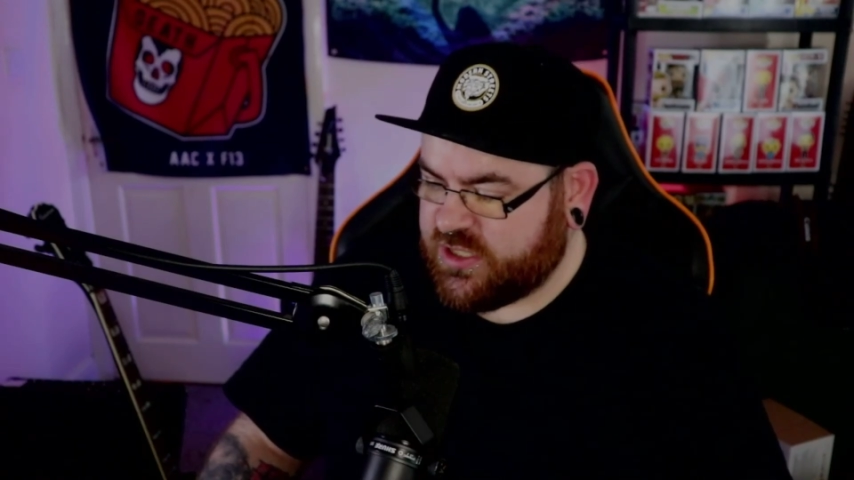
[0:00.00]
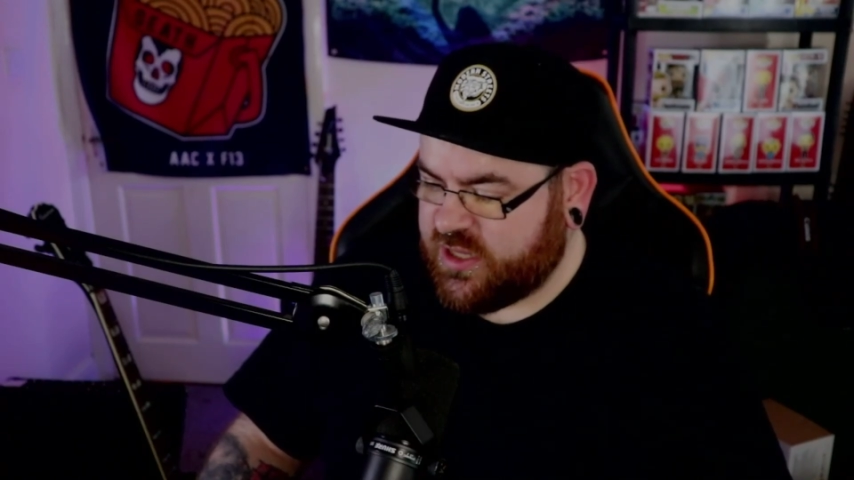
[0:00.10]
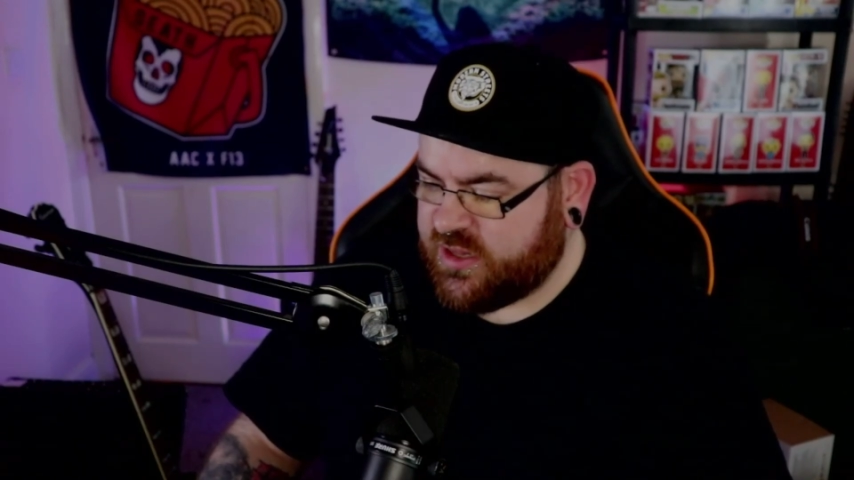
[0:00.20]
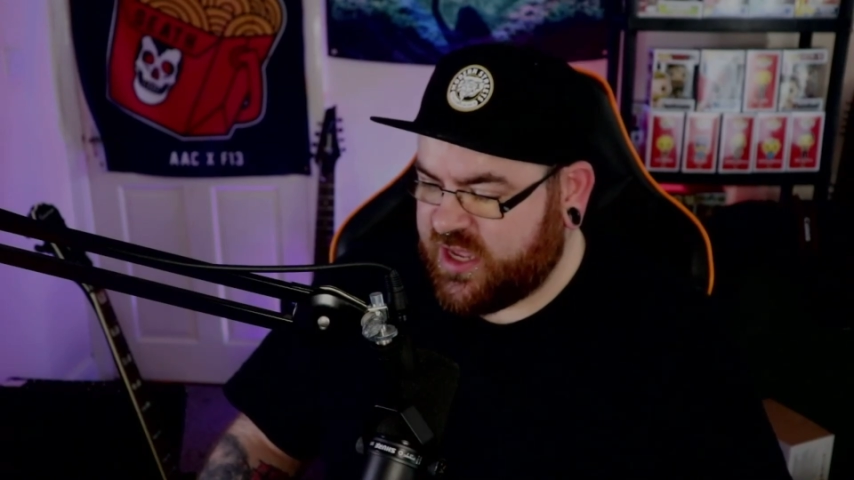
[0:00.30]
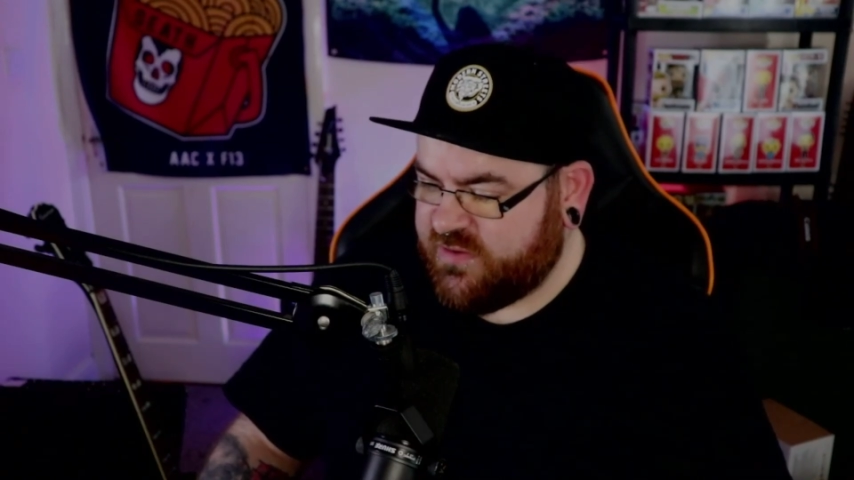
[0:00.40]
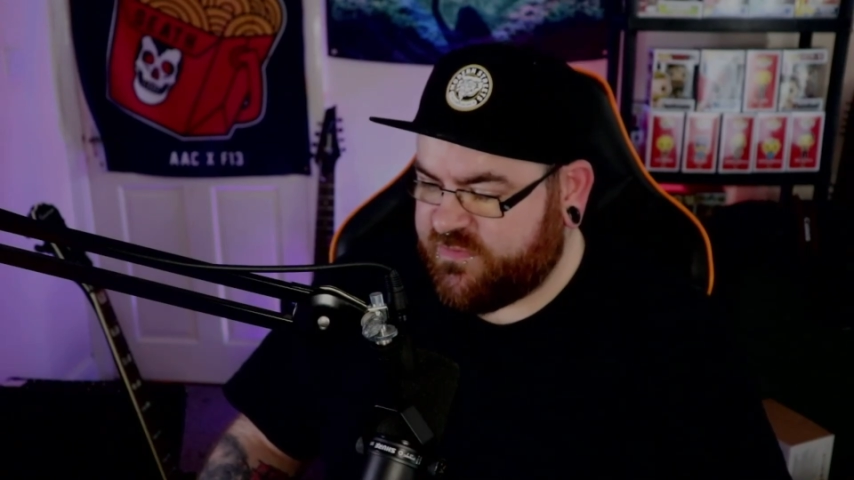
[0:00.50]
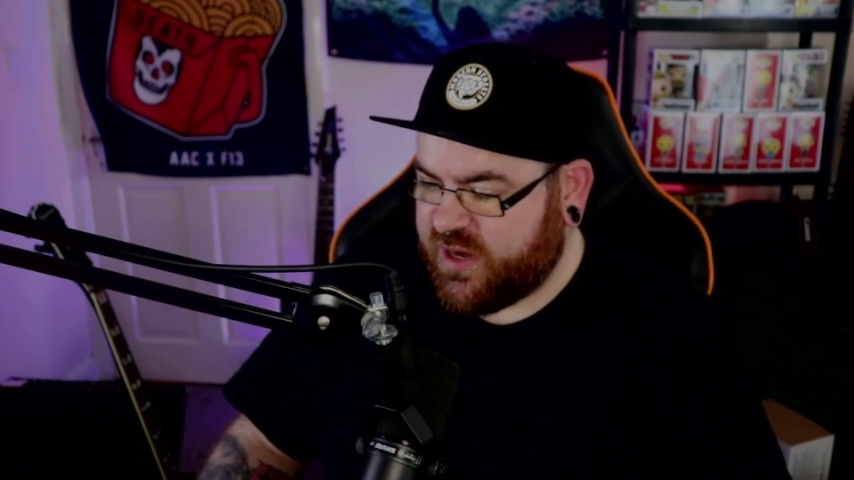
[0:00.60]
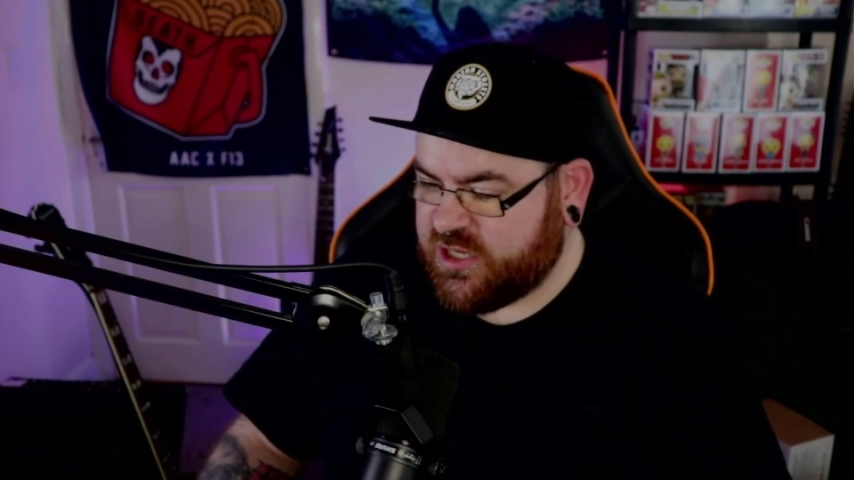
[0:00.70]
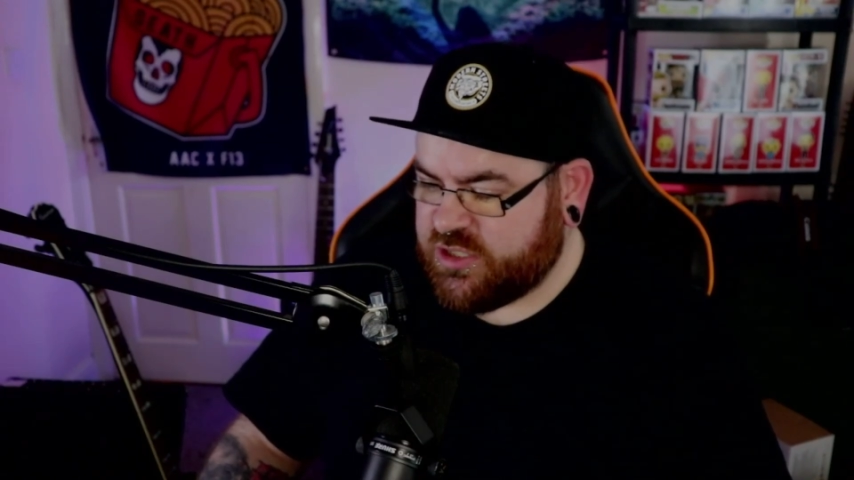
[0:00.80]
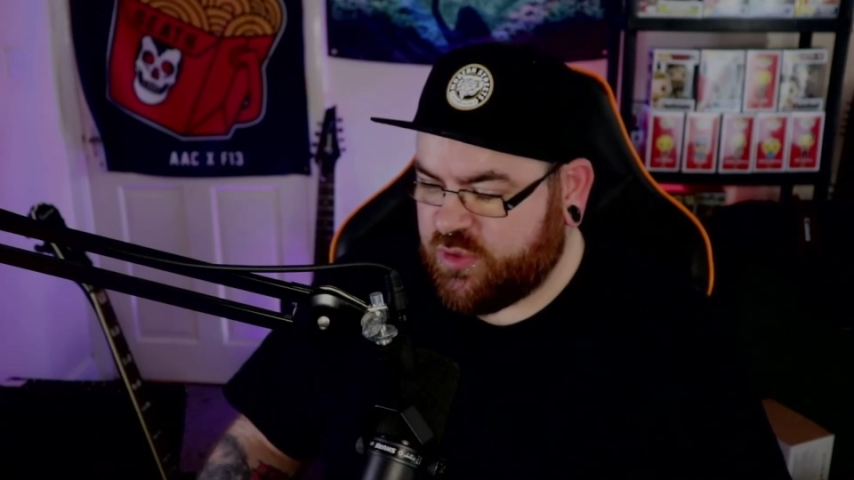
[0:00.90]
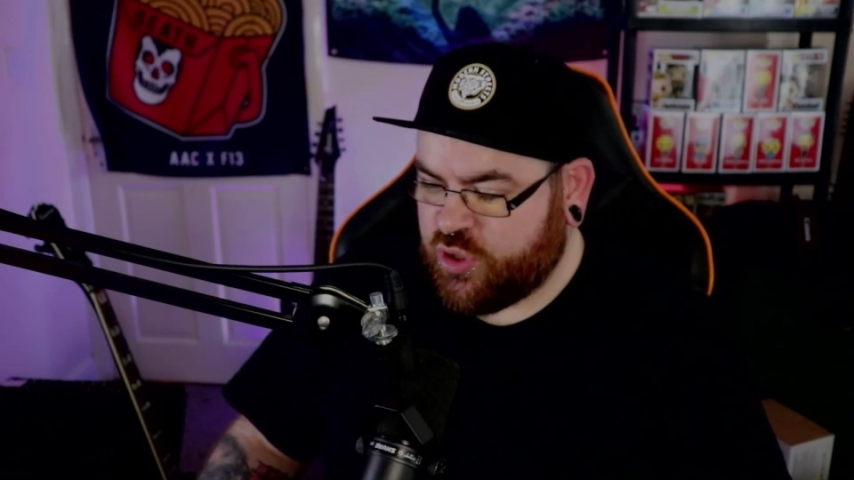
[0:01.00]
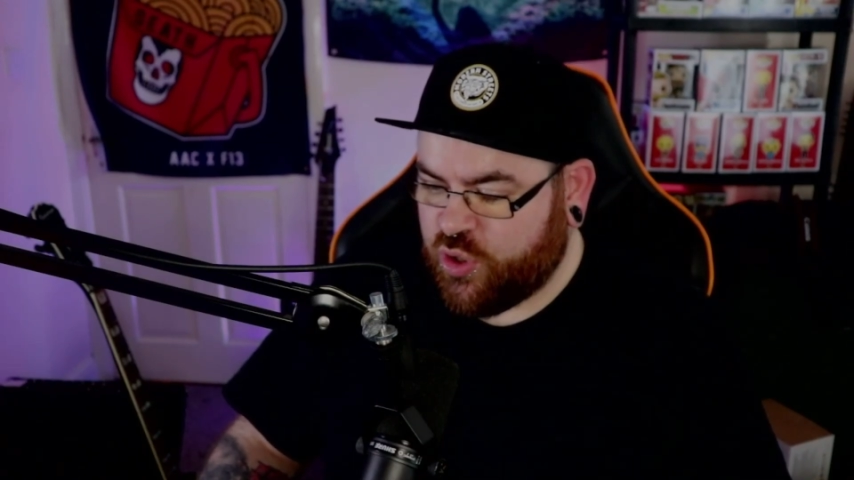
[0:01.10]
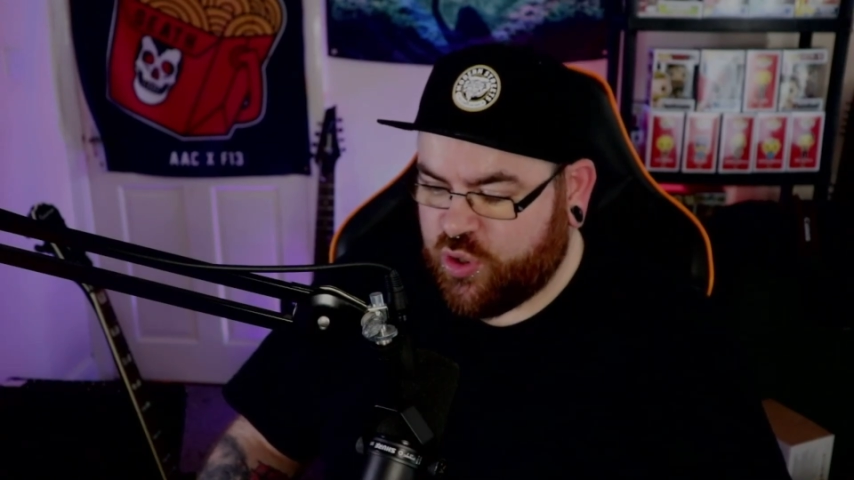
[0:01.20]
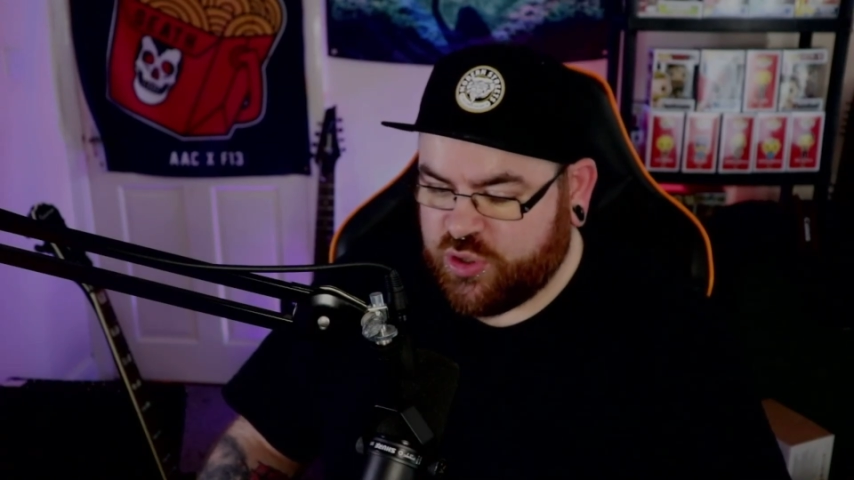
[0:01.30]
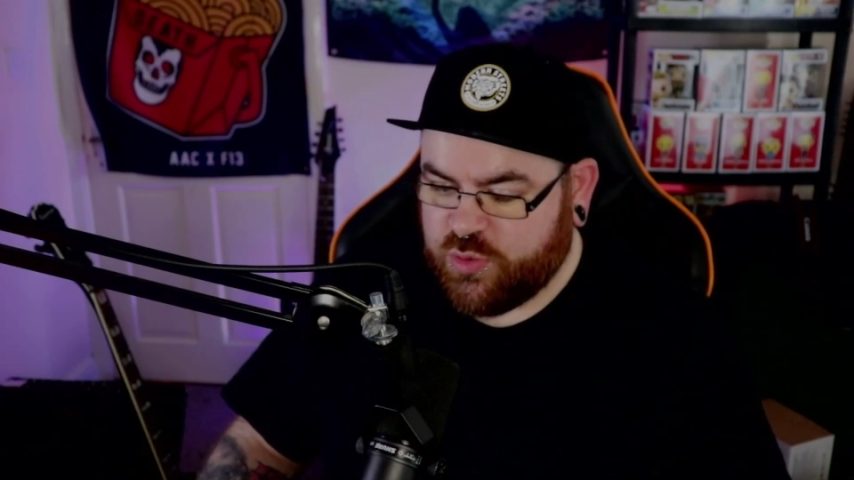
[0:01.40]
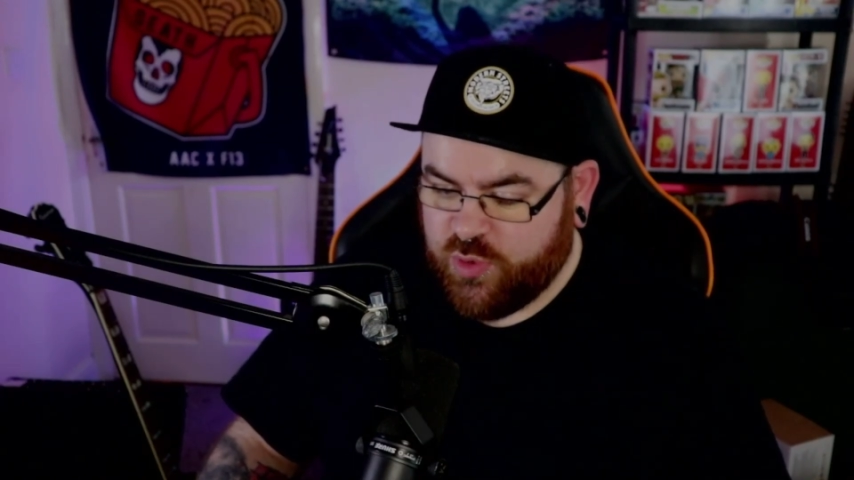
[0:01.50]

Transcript: that they've managed to record